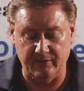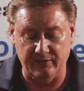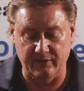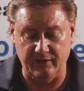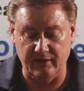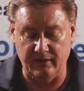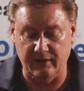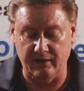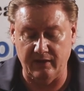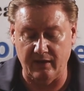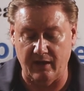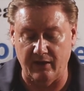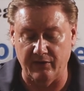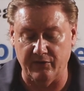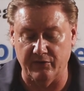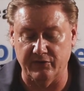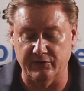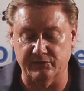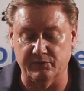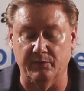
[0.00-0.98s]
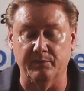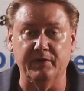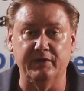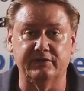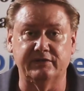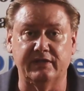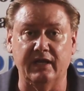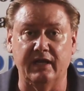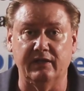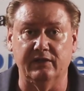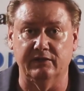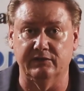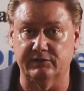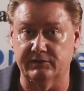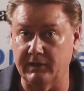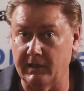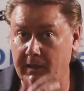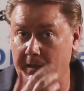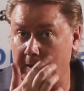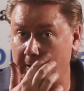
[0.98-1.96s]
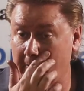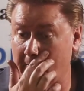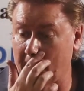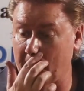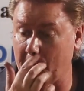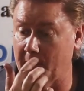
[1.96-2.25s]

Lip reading: The others will be stainless steel.